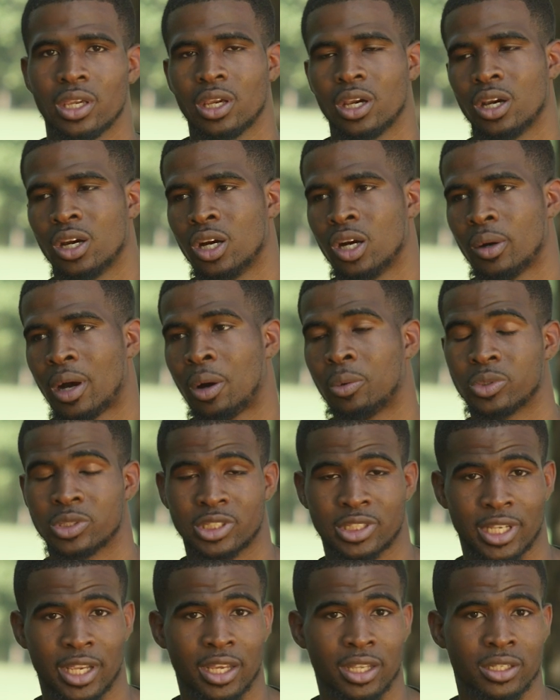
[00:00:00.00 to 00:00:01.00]
I was
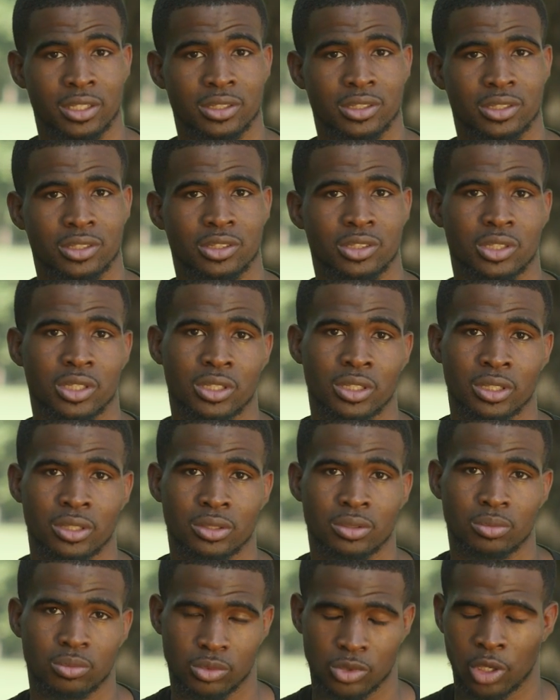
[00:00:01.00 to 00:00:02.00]
challenged
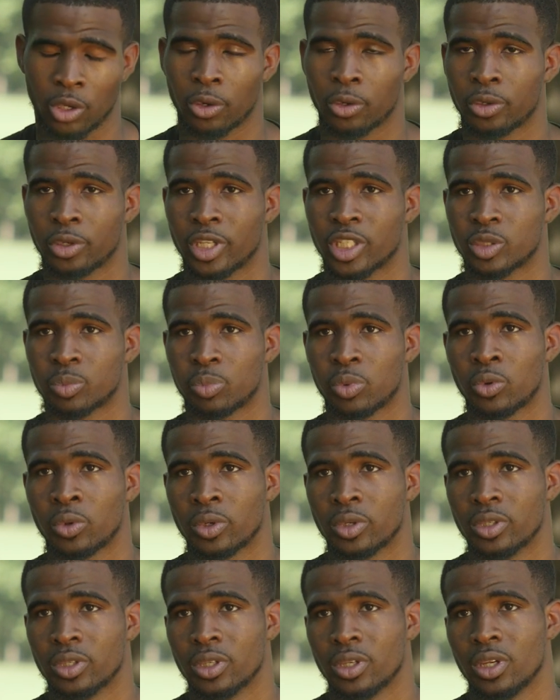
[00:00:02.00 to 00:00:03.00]
to learn that
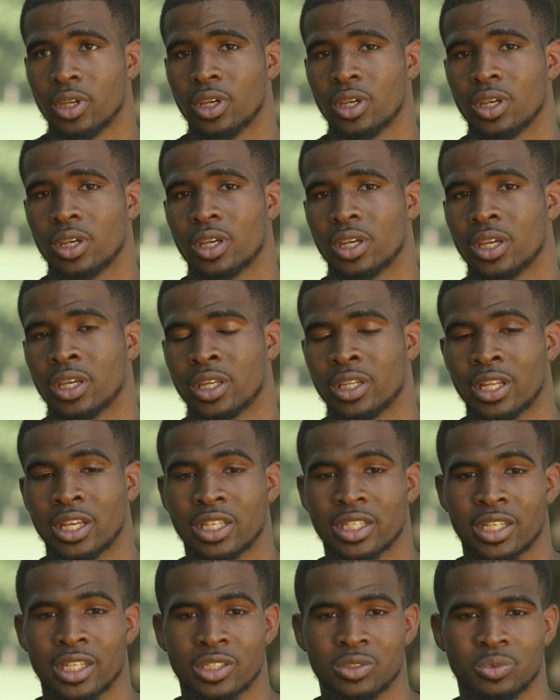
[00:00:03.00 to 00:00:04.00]
sport. And
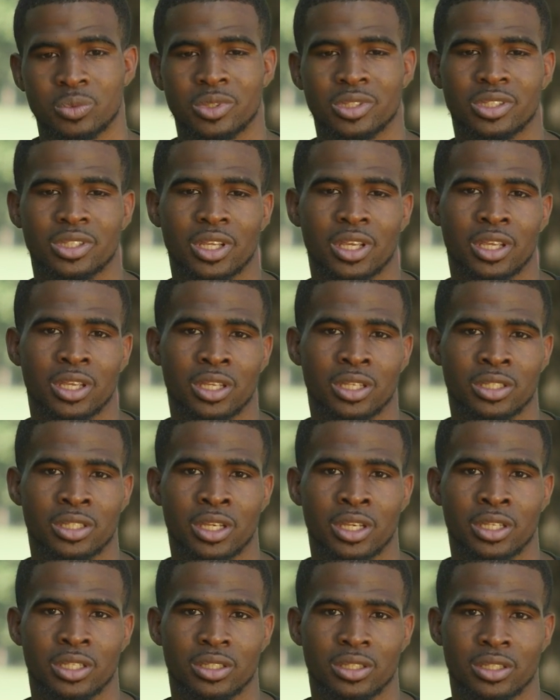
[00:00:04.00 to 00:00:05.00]
that's one thing
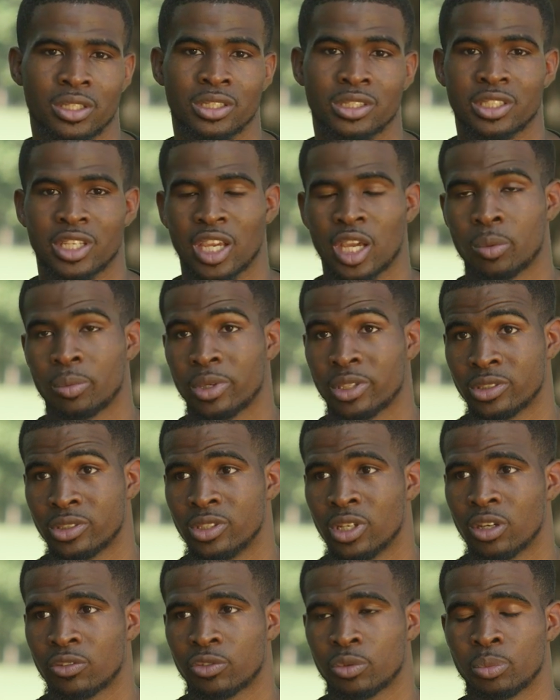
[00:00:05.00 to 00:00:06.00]
that this camp has
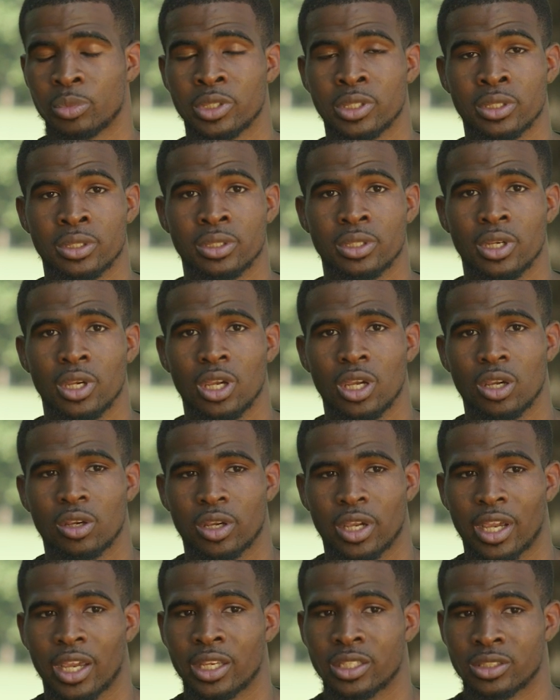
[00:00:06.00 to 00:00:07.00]
done for me
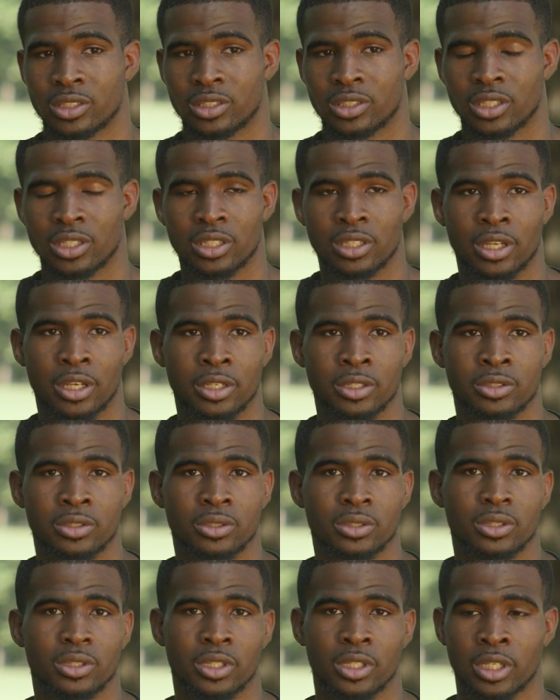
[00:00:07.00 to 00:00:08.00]
as a
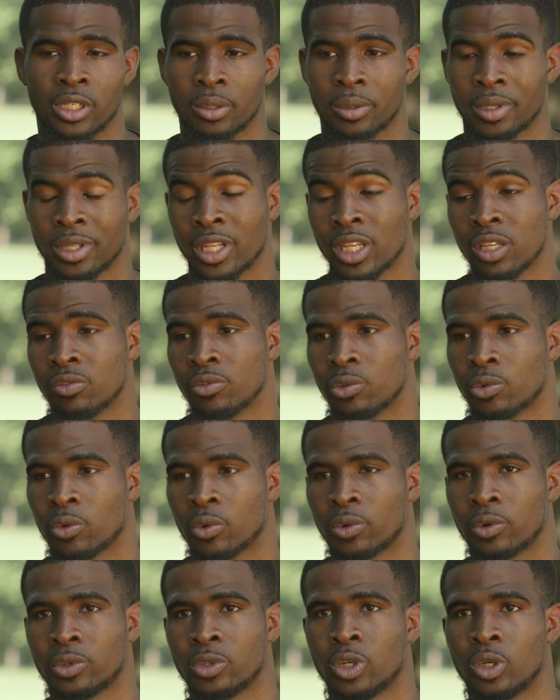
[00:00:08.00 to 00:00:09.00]
teenager and even
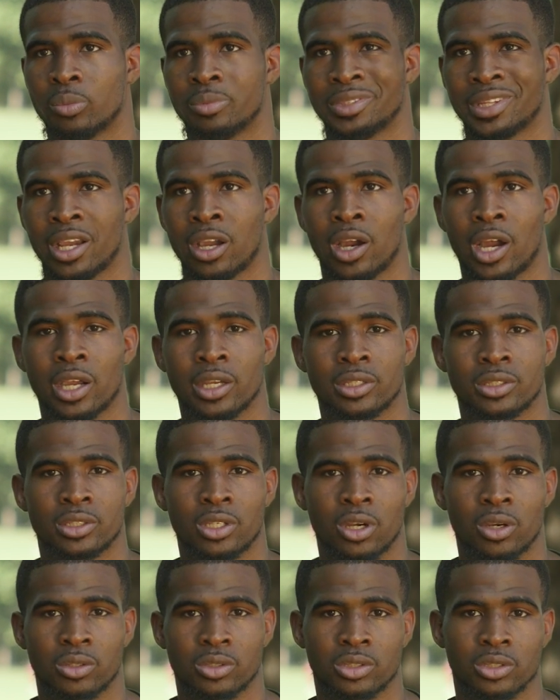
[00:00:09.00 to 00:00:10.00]
growing up. Now I can
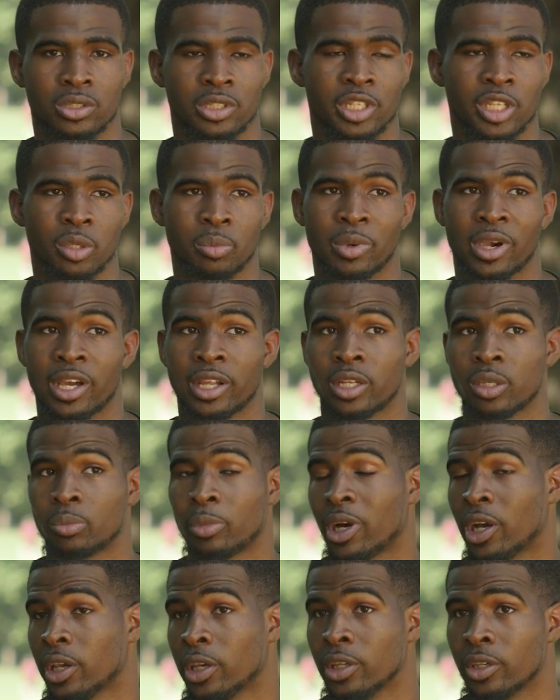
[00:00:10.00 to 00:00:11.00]
talk to anybody
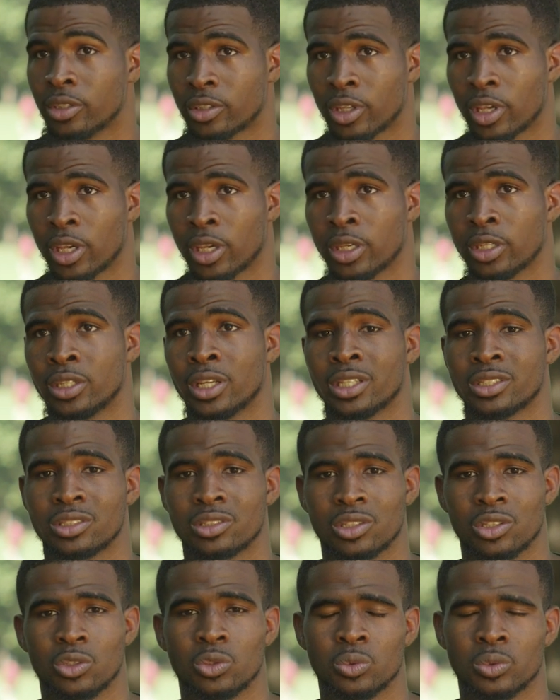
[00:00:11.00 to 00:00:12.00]
about anything, and that's
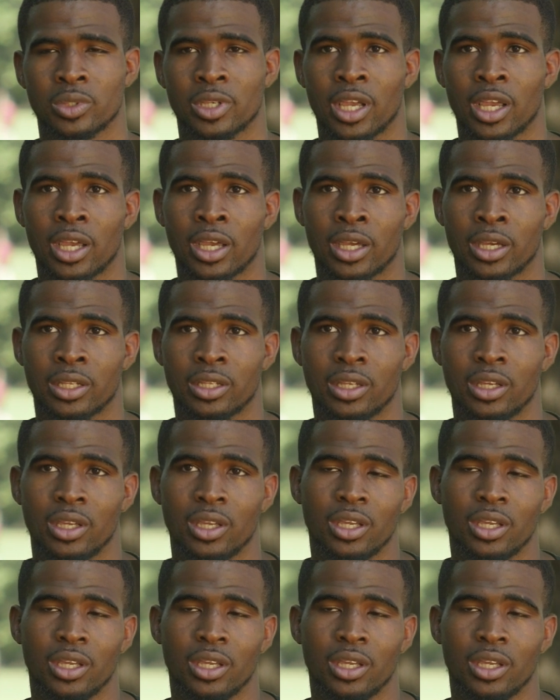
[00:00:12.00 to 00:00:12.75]
including God.